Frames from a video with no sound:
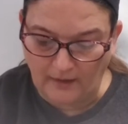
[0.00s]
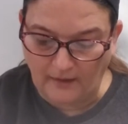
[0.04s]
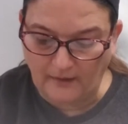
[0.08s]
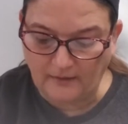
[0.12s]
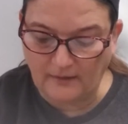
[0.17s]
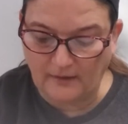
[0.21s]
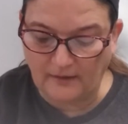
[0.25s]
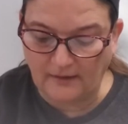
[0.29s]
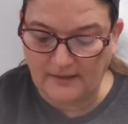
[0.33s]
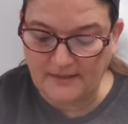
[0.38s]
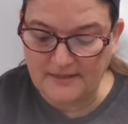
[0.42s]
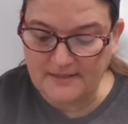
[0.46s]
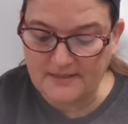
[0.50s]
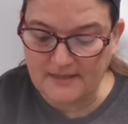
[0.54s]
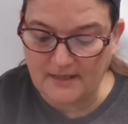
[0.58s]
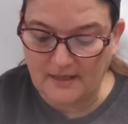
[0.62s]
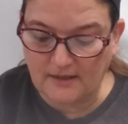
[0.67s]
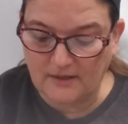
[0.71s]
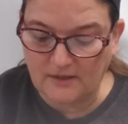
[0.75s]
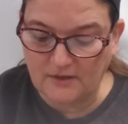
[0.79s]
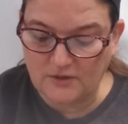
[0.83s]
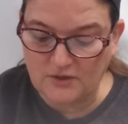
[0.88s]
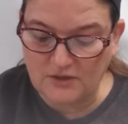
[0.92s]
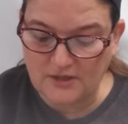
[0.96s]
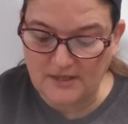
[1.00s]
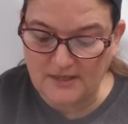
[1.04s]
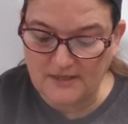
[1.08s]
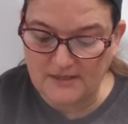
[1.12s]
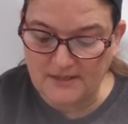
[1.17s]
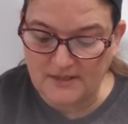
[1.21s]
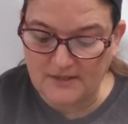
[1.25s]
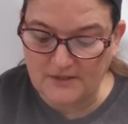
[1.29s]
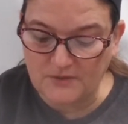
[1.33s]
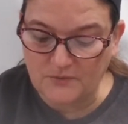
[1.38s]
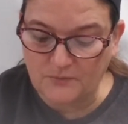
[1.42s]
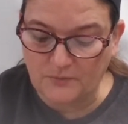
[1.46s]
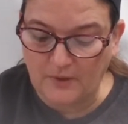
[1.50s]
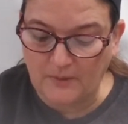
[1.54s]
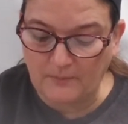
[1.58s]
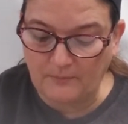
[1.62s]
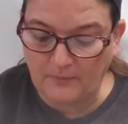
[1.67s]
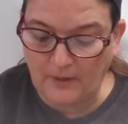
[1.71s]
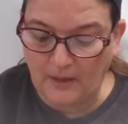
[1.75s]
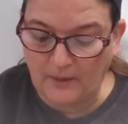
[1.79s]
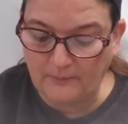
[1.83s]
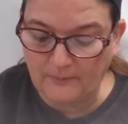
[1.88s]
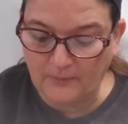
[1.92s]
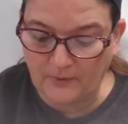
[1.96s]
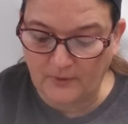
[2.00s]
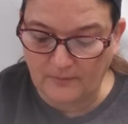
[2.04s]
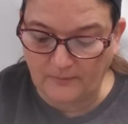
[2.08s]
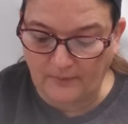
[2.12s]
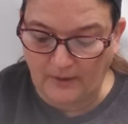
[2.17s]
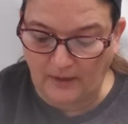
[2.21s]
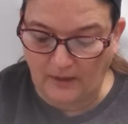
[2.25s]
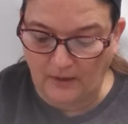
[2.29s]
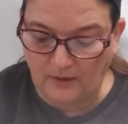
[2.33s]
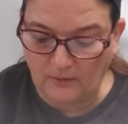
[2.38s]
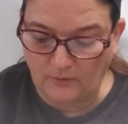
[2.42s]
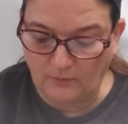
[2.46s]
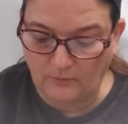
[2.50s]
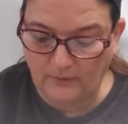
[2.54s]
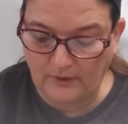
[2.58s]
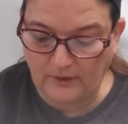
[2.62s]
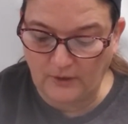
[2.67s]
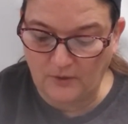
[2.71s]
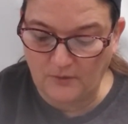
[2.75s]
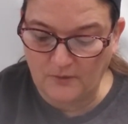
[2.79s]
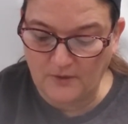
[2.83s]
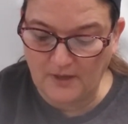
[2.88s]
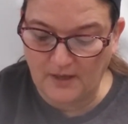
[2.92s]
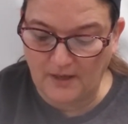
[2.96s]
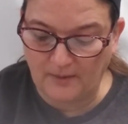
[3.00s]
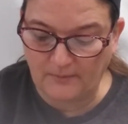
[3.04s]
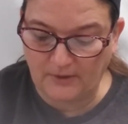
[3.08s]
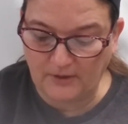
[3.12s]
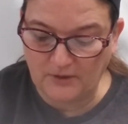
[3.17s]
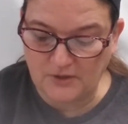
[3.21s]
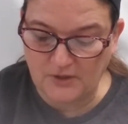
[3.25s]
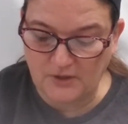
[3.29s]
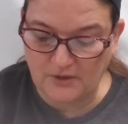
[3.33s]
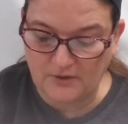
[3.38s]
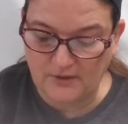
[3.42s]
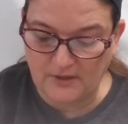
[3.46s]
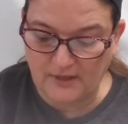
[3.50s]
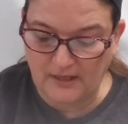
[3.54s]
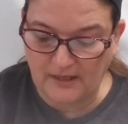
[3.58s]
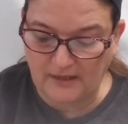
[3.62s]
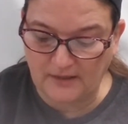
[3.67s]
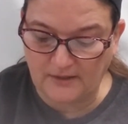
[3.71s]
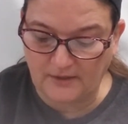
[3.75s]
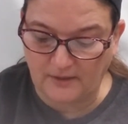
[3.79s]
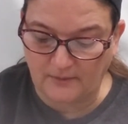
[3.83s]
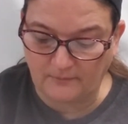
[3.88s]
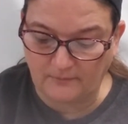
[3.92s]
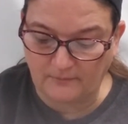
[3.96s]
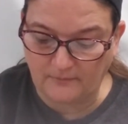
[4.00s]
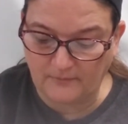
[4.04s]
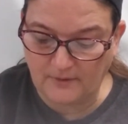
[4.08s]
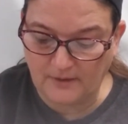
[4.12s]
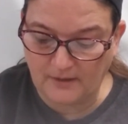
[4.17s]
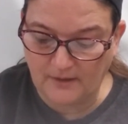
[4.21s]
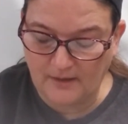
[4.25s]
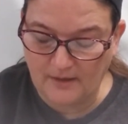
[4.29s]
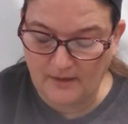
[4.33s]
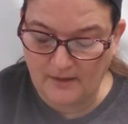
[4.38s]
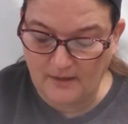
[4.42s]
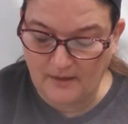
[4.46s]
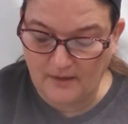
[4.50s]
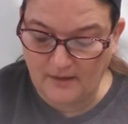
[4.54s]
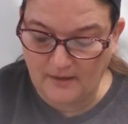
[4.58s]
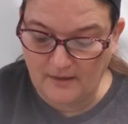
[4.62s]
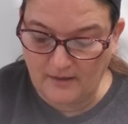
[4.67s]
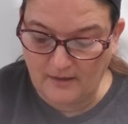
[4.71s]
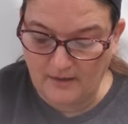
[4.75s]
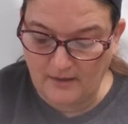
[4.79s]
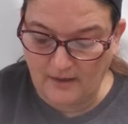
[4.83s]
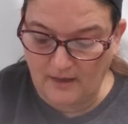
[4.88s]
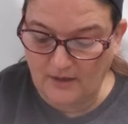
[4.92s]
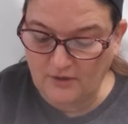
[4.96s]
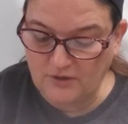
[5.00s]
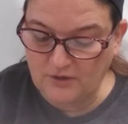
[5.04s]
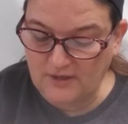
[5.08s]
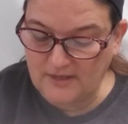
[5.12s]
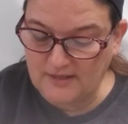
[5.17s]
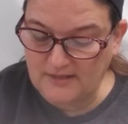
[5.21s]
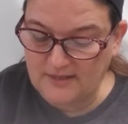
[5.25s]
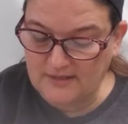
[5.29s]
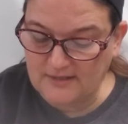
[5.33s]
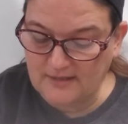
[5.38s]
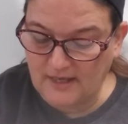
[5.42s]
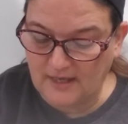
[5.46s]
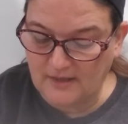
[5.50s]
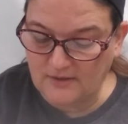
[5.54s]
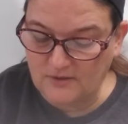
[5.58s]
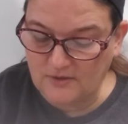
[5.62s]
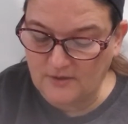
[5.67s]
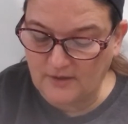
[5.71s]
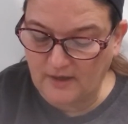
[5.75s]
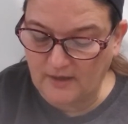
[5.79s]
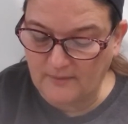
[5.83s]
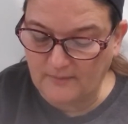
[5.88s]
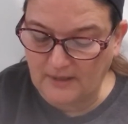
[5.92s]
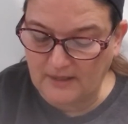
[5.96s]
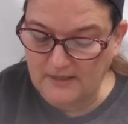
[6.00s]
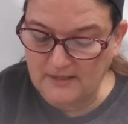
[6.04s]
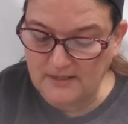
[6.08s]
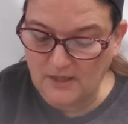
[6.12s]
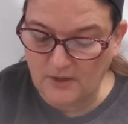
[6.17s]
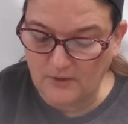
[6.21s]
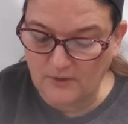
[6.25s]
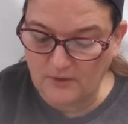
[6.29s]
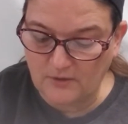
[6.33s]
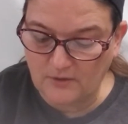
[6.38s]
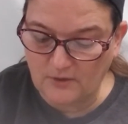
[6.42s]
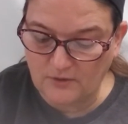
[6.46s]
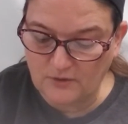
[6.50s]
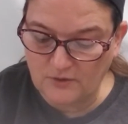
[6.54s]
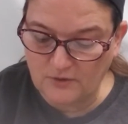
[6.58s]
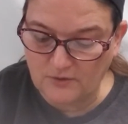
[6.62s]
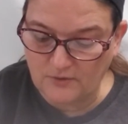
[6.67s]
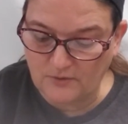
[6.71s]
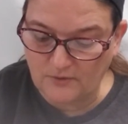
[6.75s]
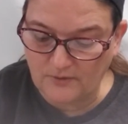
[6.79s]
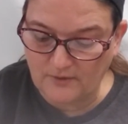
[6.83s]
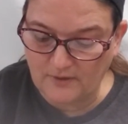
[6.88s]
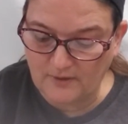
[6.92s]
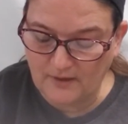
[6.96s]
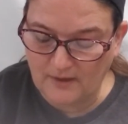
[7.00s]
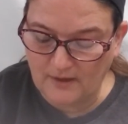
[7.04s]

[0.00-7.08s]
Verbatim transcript: Then he said, Jesus, remember me when you come into your kingdom. And Jesus answered him, I tell you the truth.